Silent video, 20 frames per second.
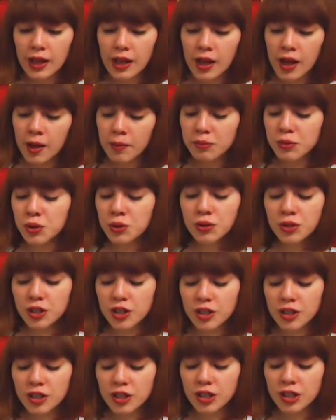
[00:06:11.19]
Moon
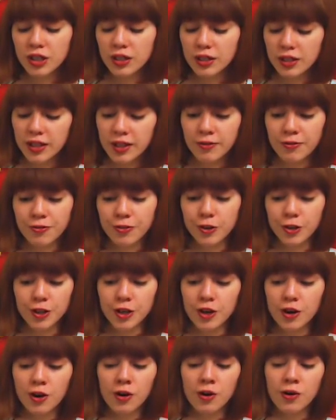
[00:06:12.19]
Girl,
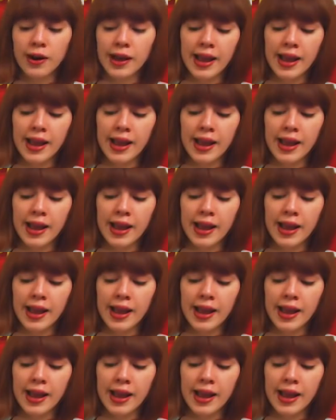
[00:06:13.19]
Inferno,